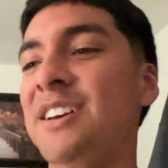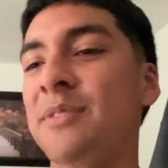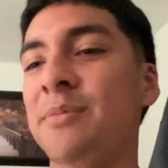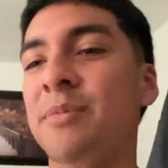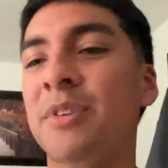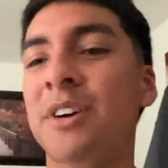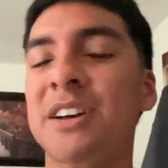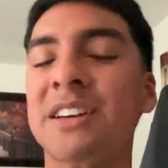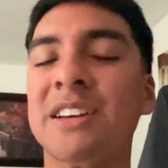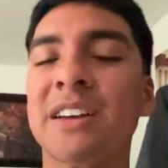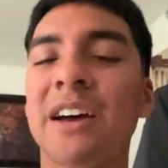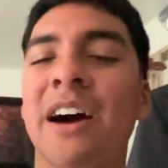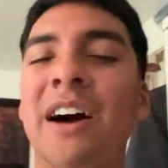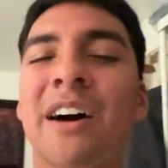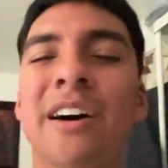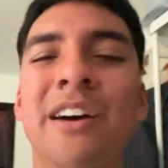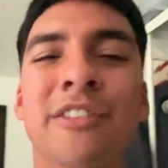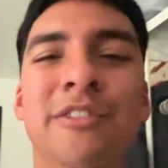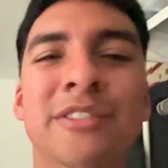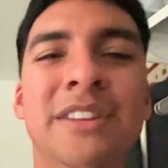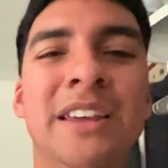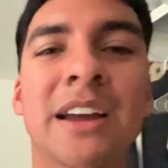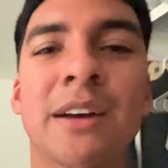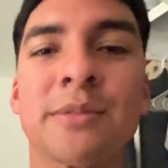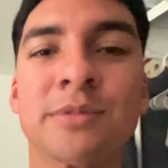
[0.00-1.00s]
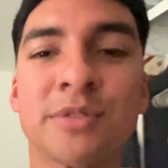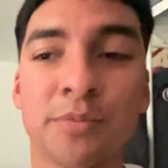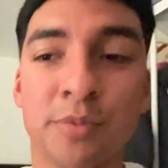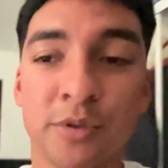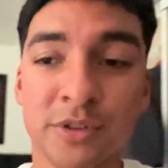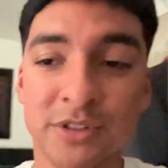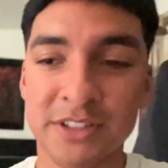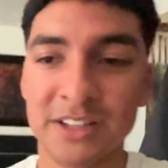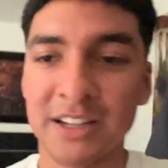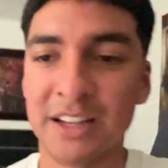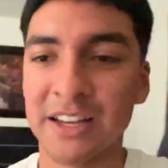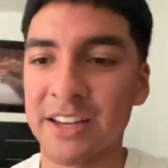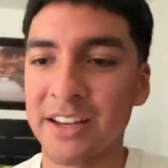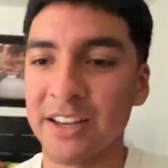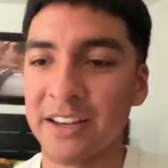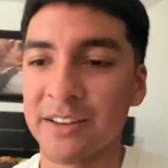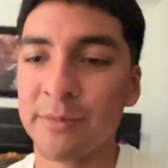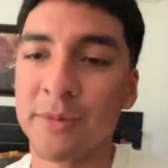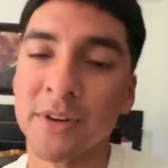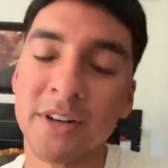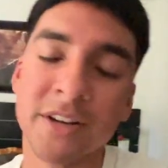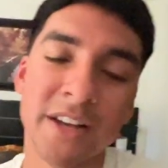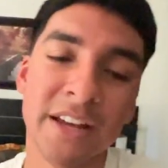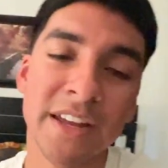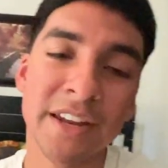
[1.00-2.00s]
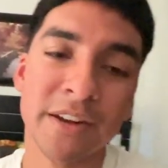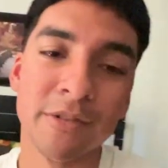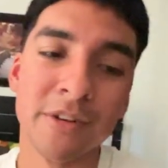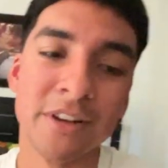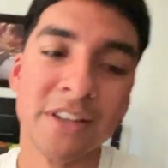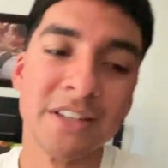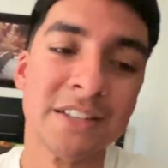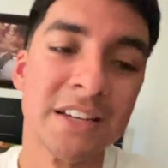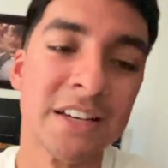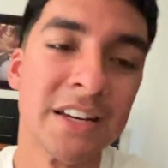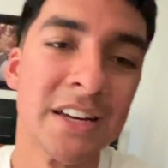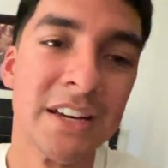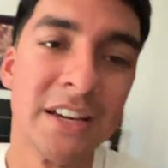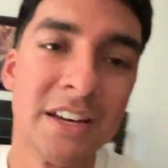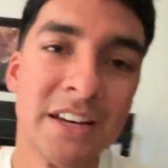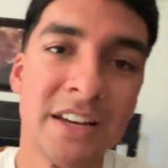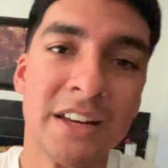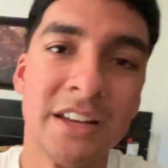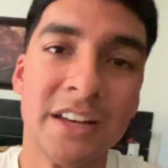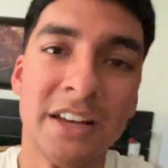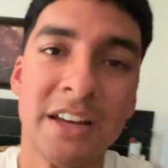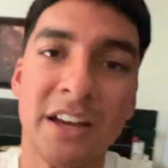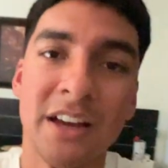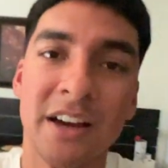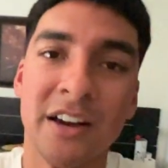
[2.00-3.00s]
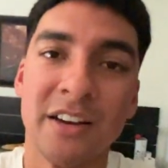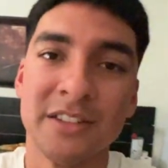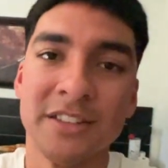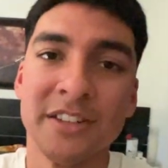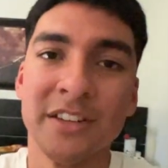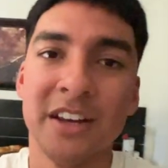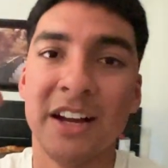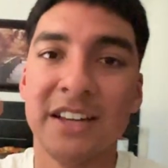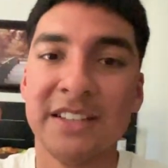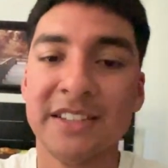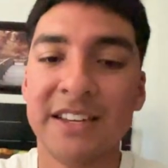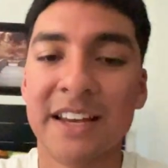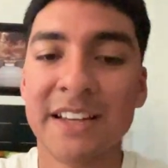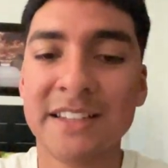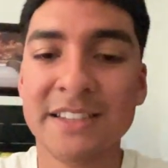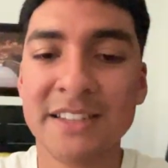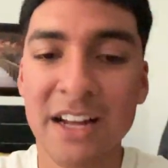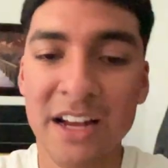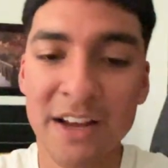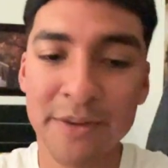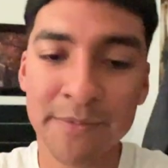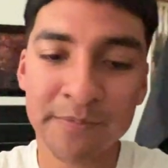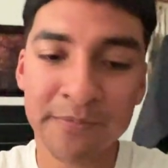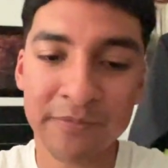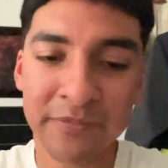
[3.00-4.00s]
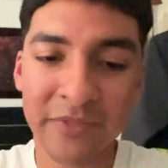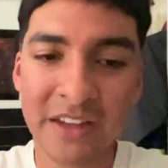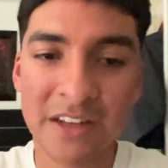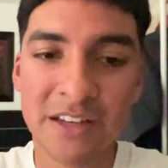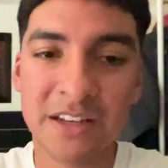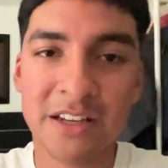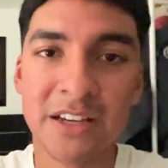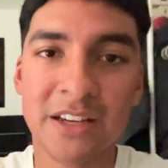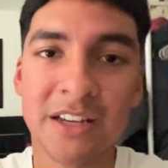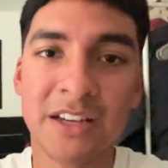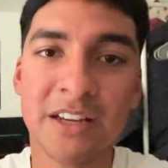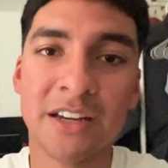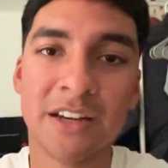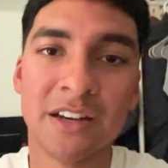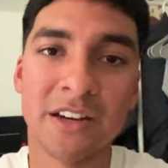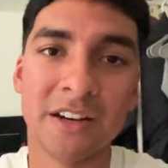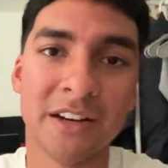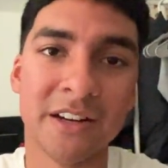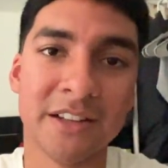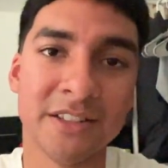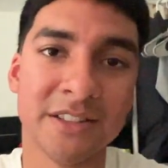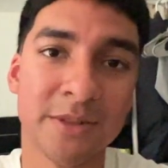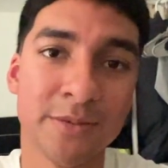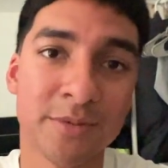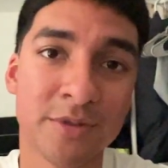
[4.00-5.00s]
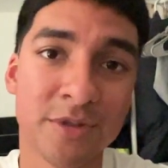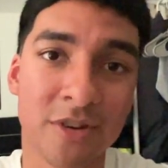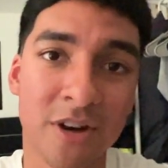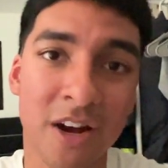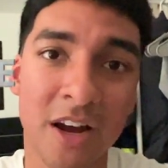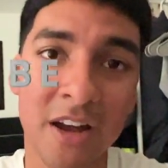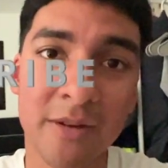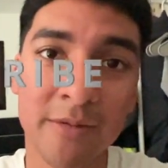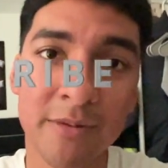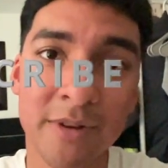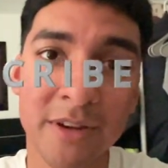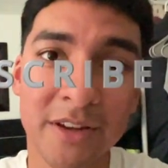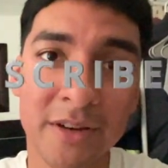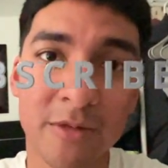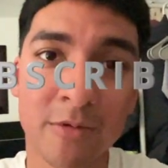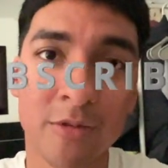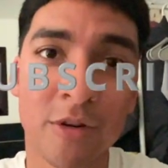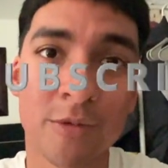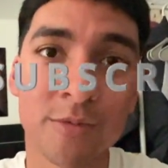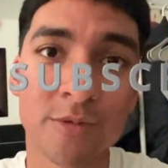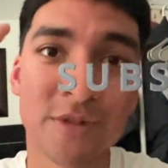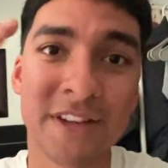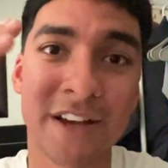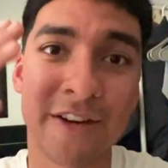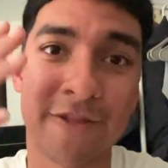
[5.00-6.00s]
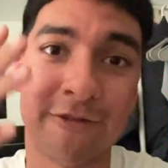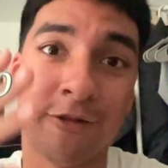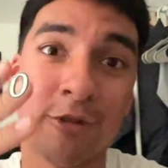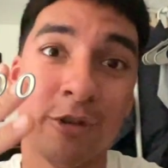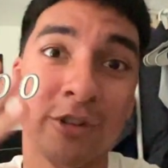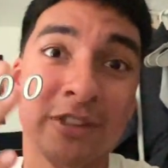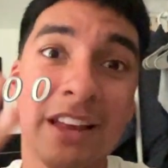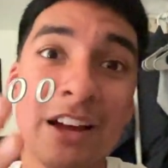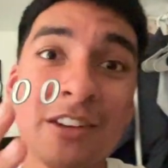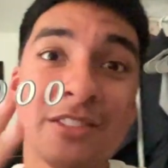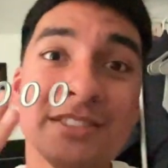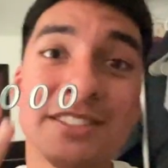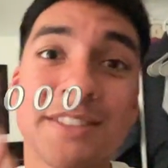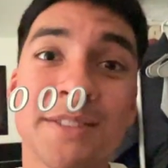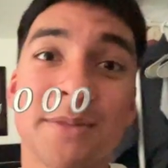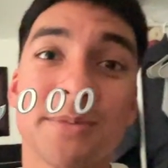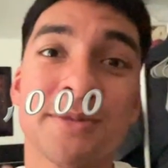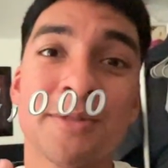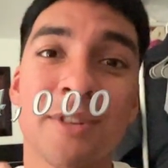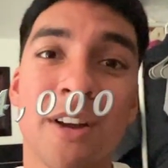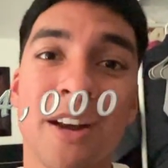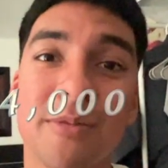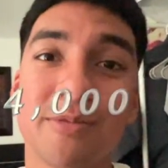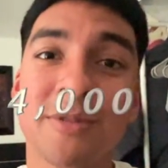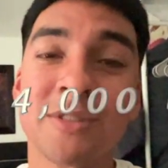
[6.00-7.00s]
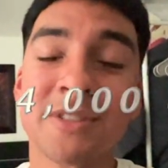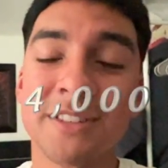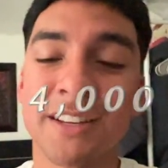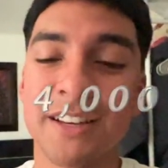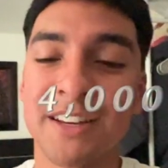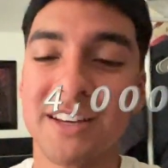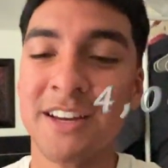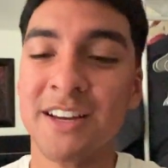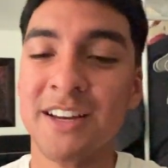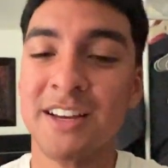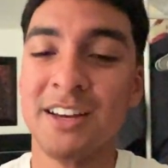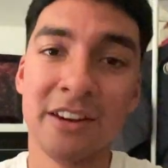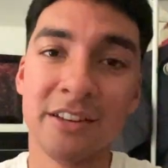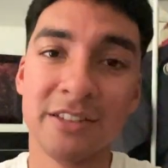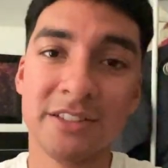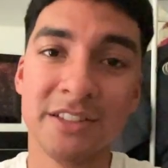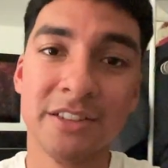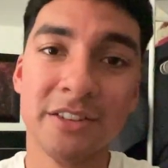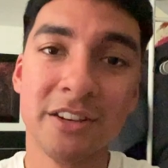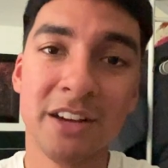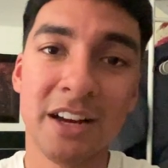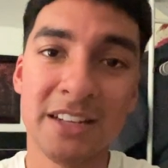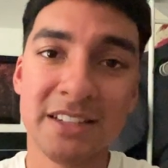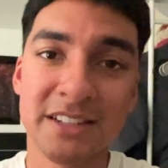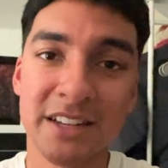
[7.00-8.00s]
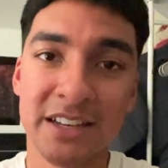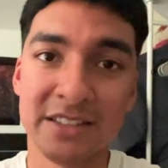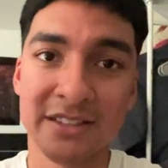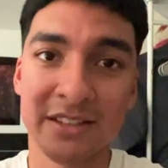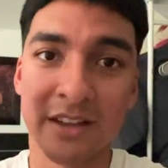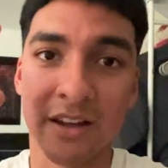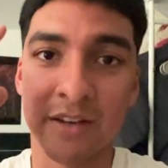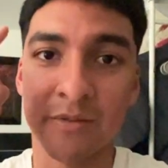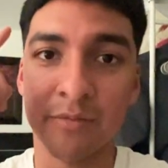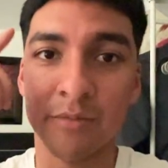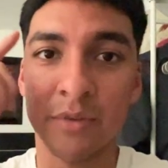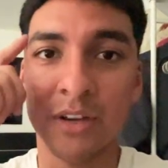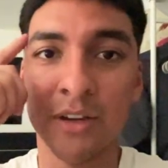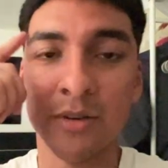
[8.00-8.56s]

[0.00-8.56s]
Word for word: But I don't think I'm supposed to like it. But anyways, I'll see you guys next time. Uh, subscribe. We're almost at 4,000 subscribers. I'll see you guys next time.